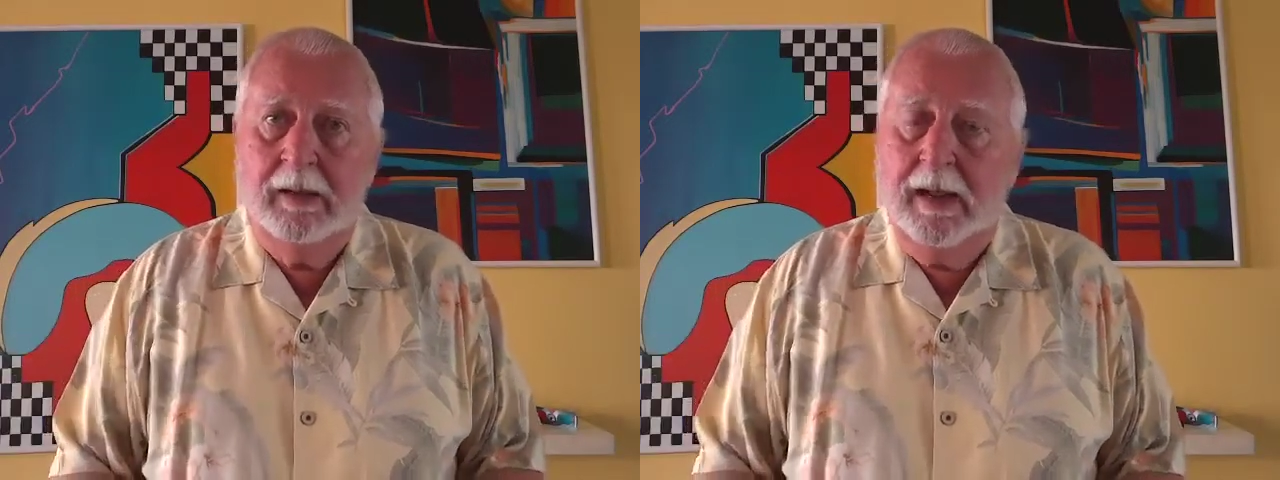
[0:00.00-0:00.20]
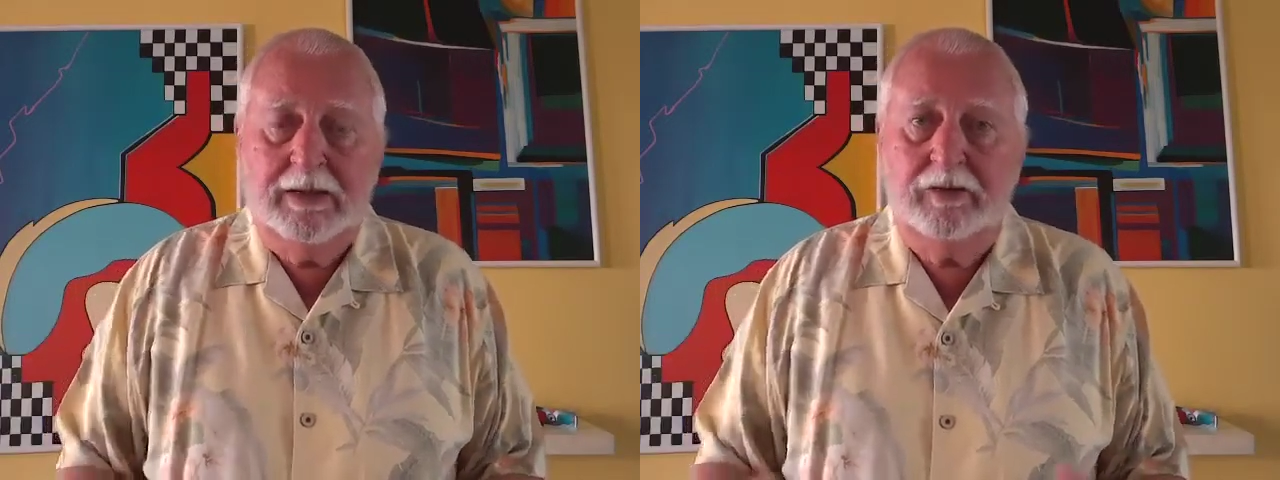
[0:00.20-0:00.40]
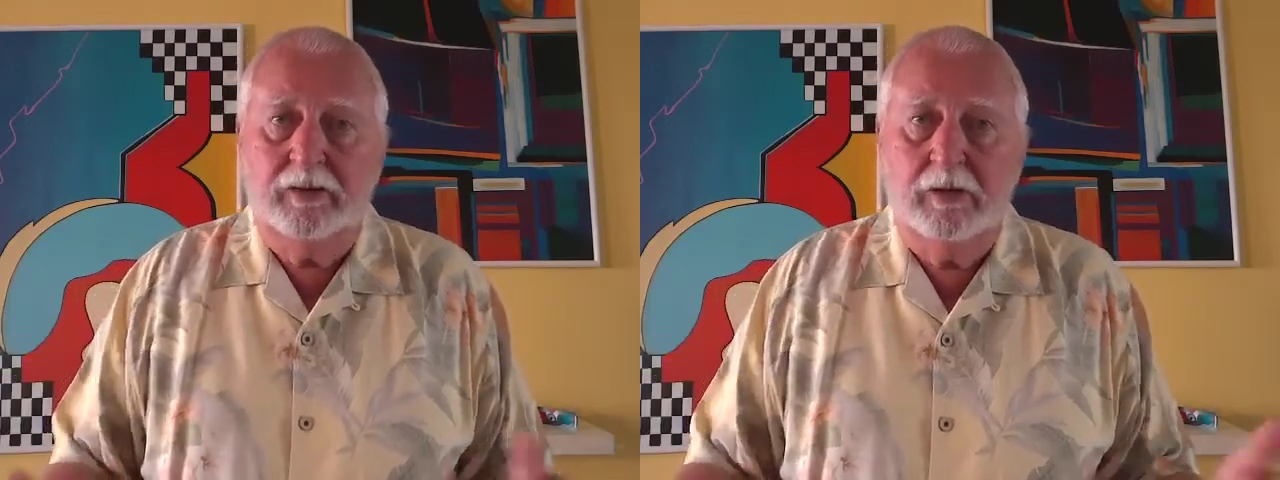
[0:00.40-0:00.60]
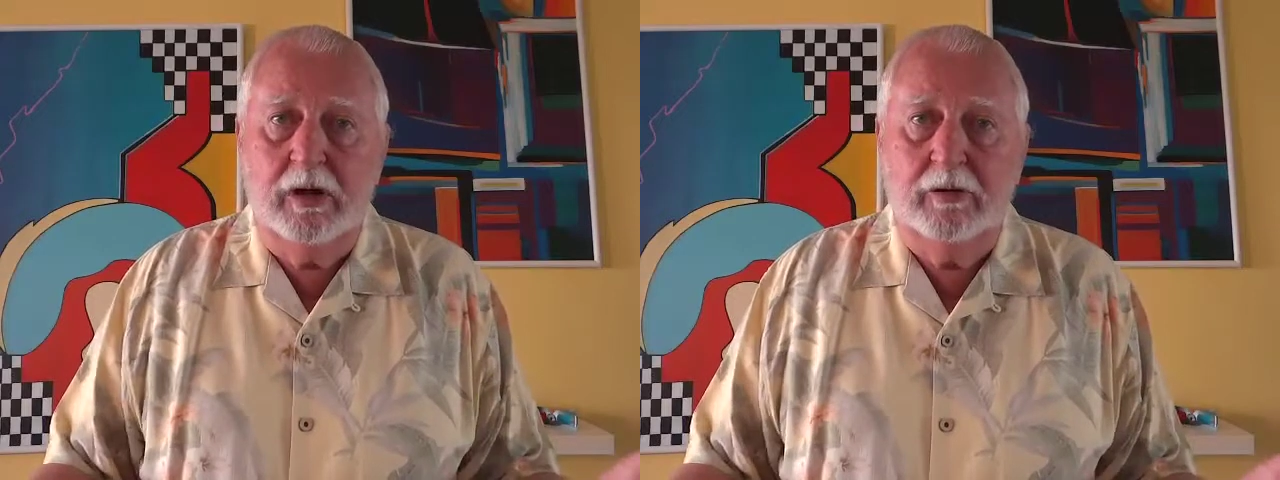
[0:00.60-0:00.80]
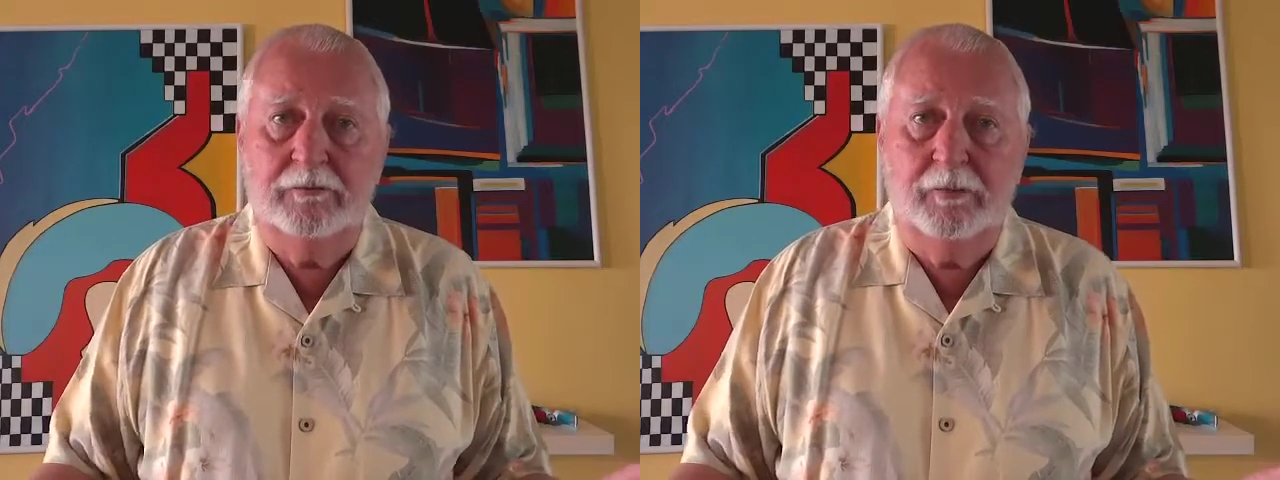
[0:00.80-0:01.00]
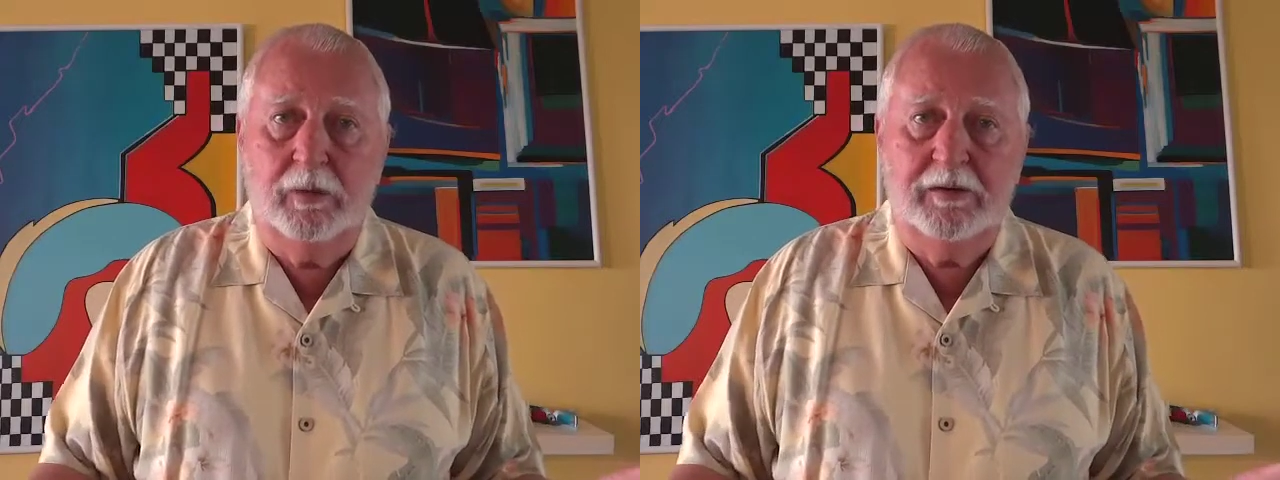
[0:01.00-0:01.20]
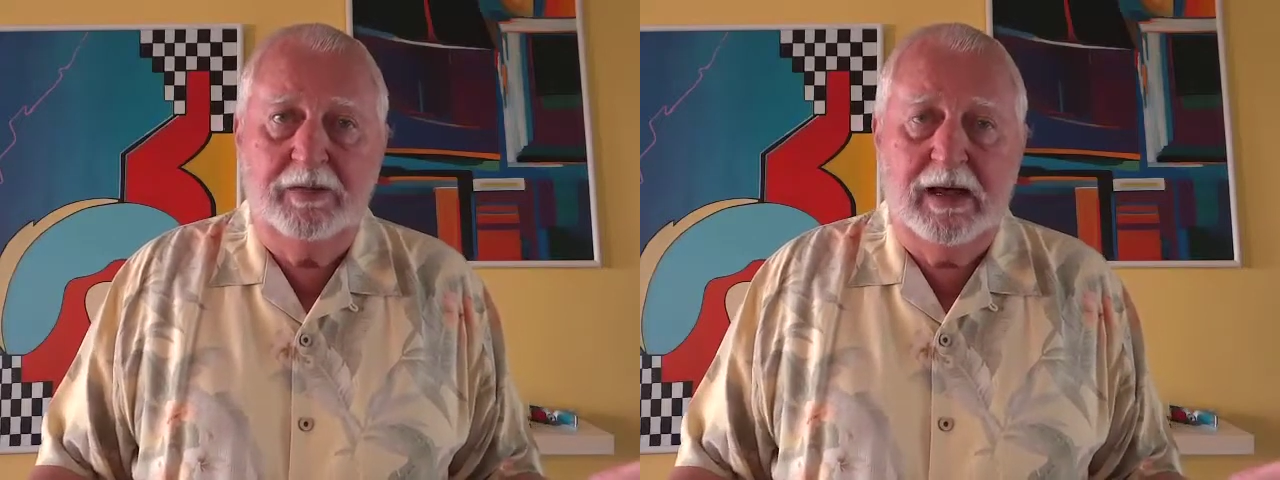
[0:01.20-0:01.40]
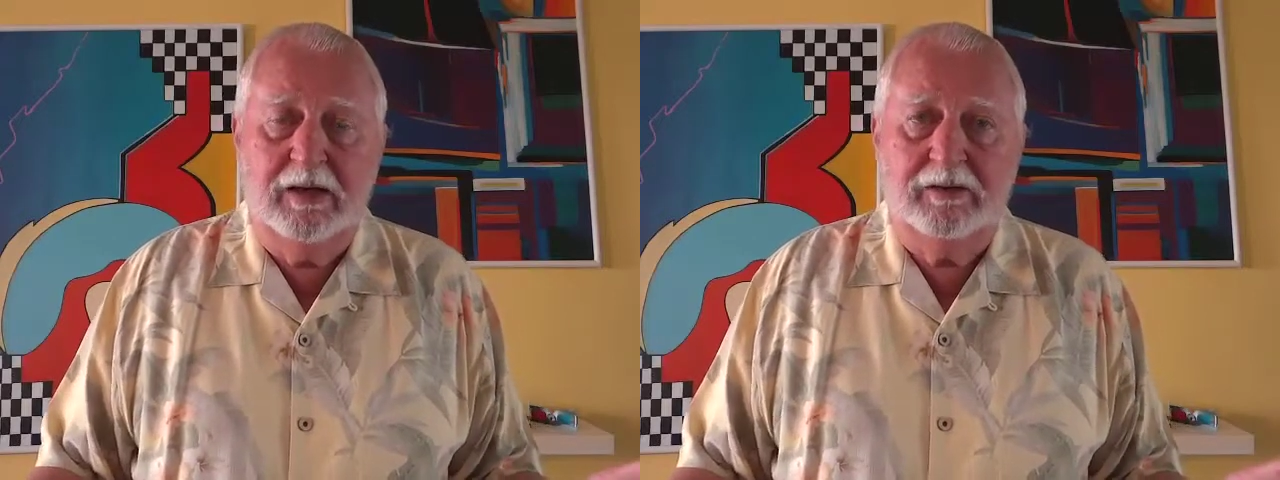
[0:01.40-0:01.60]
That's
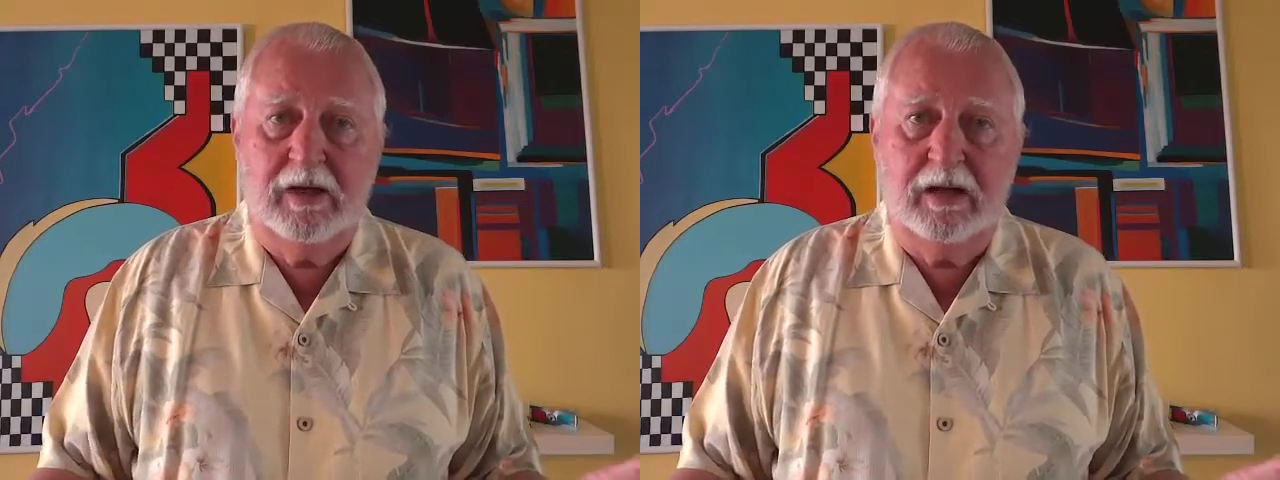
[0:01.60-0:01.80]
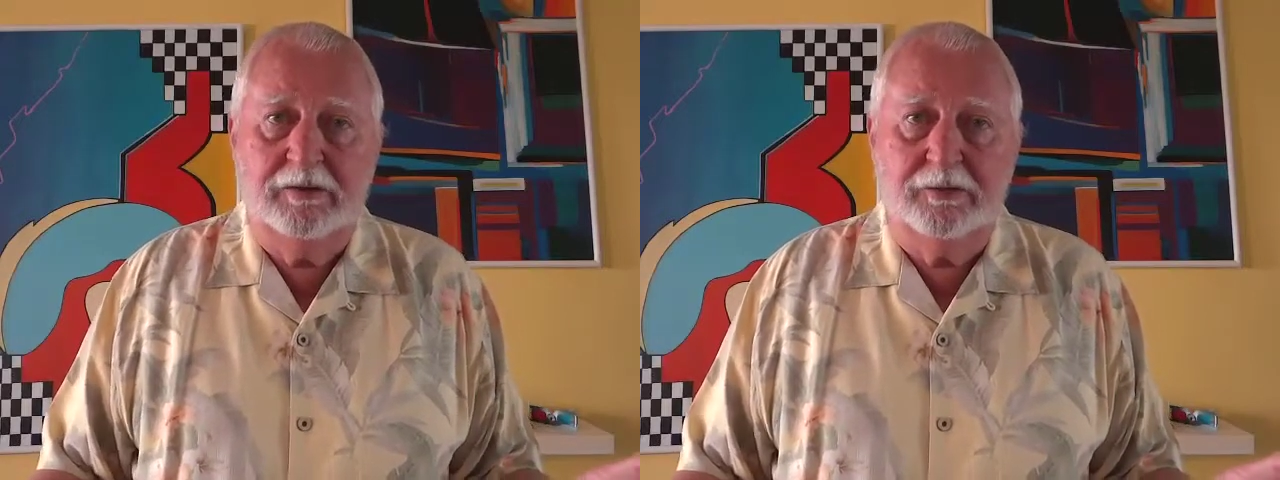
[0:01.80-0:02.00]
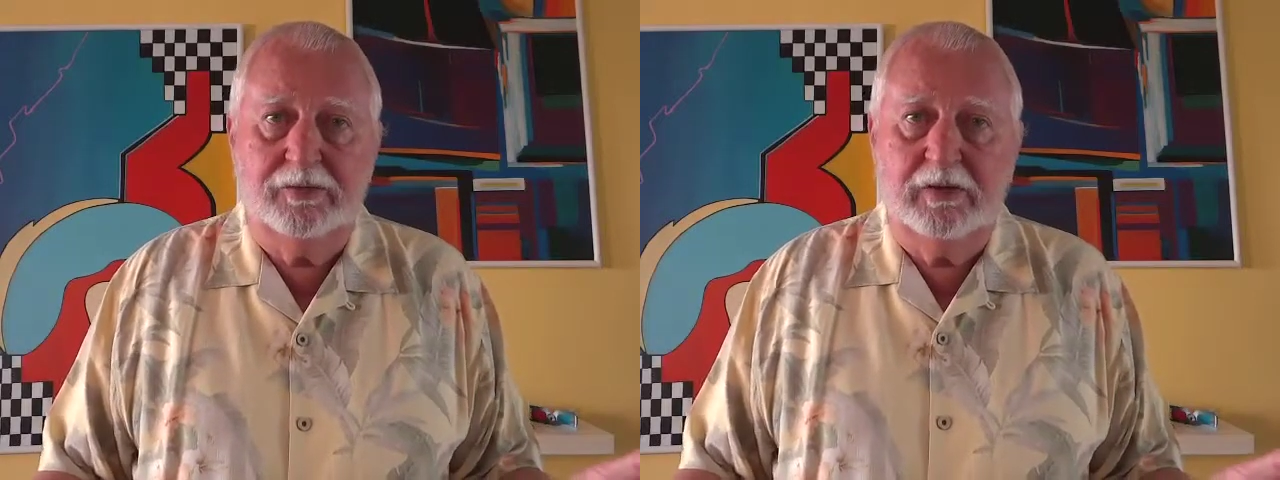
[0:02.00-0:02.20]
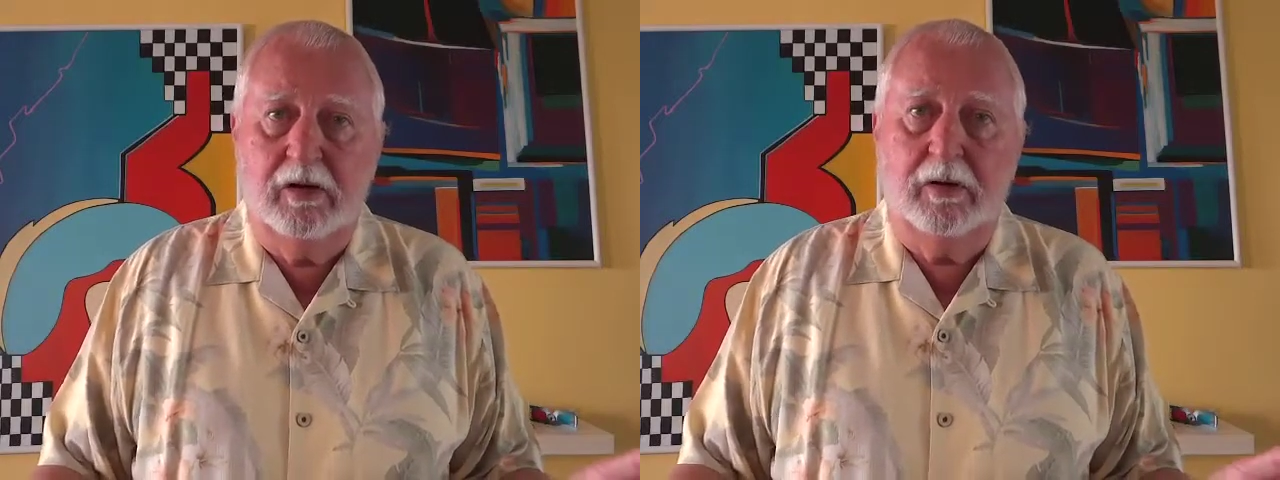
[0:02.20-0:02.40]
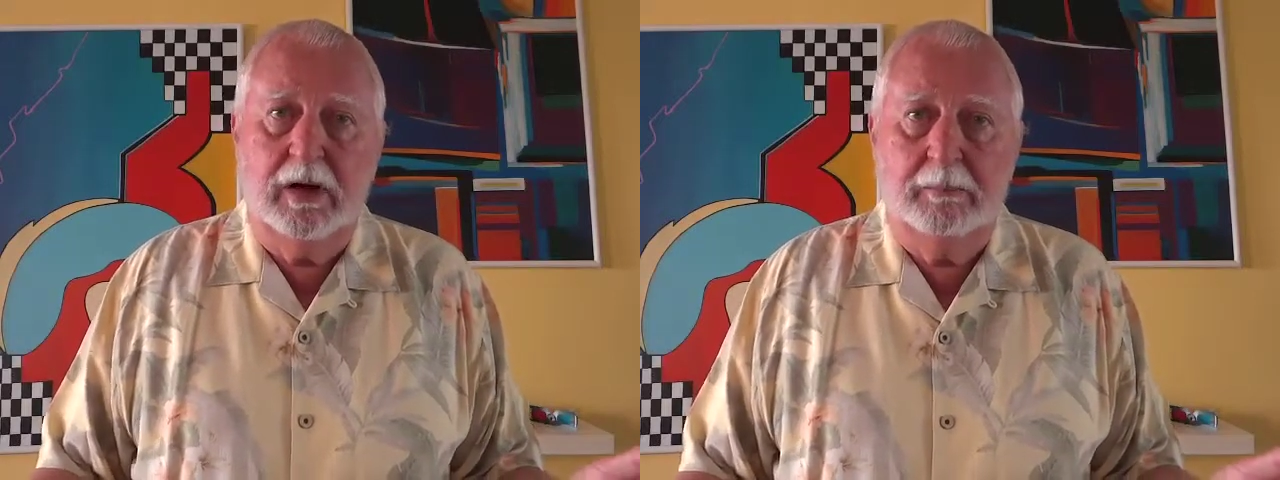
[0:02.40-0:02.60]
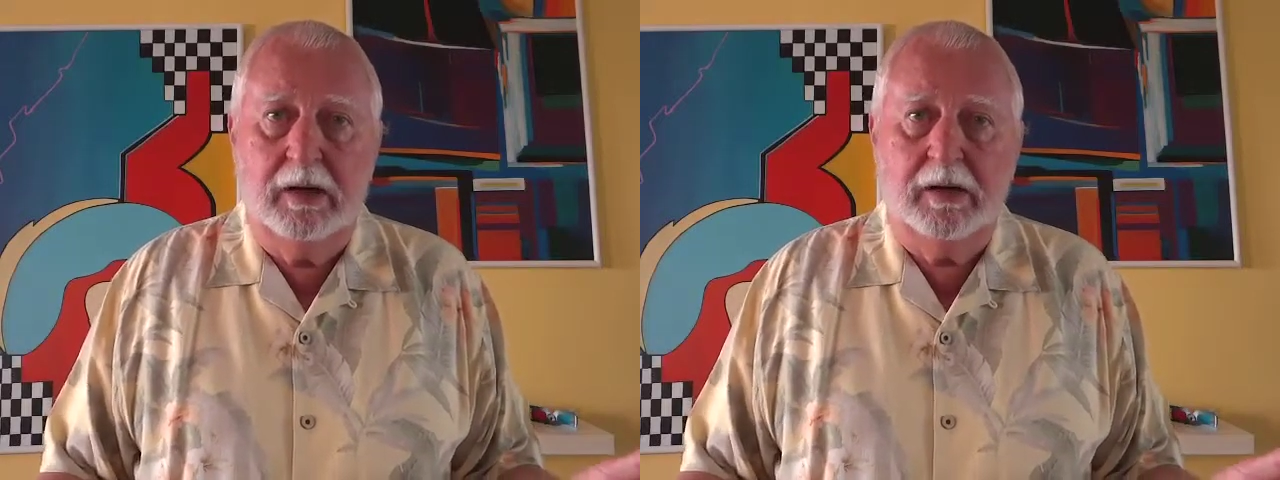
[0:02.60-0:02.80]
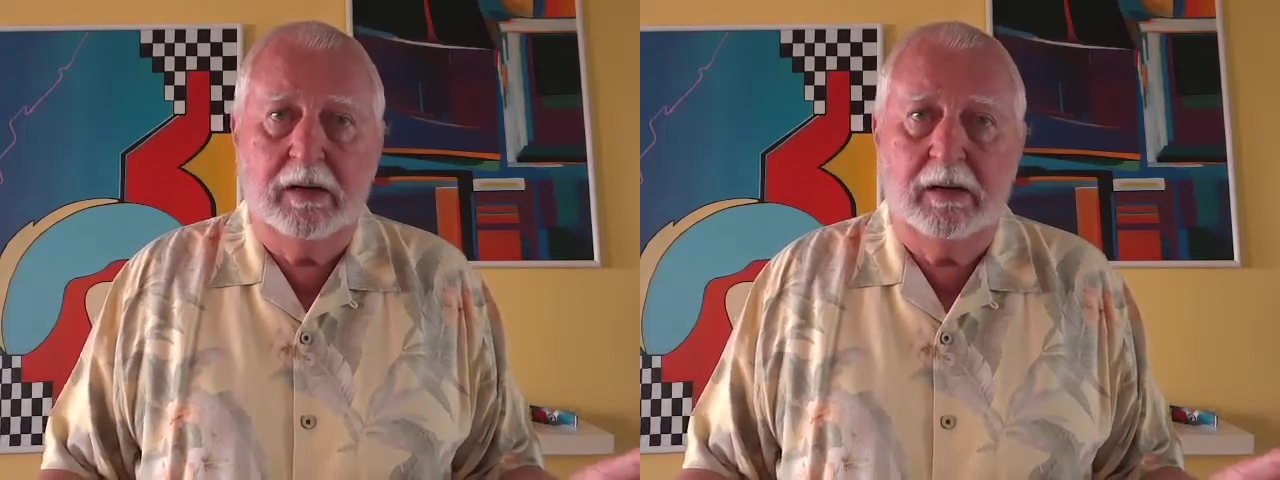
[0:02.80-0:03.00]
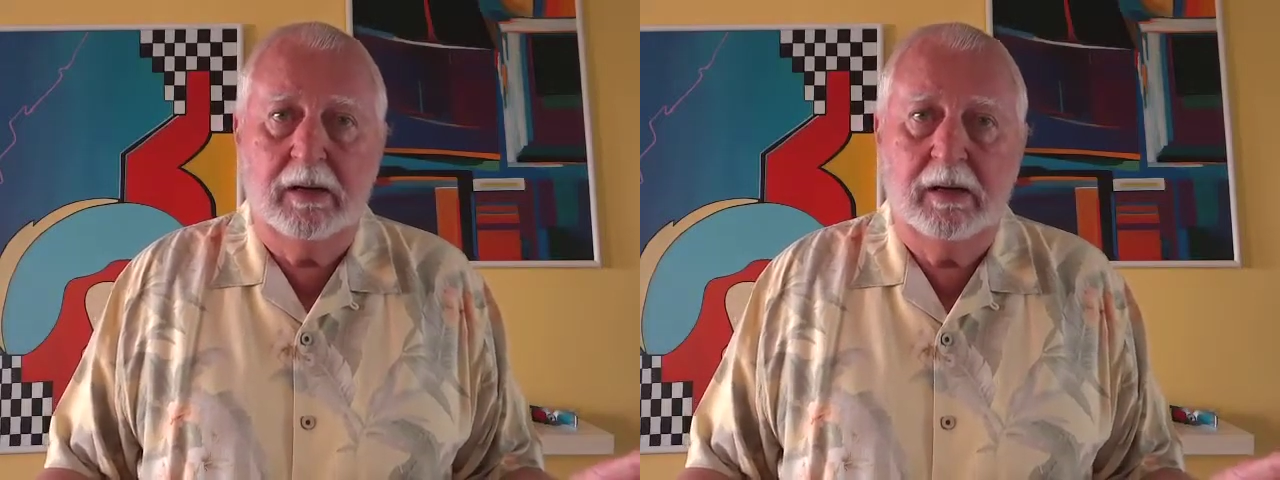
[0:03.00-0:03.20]
$240,000 of CRA money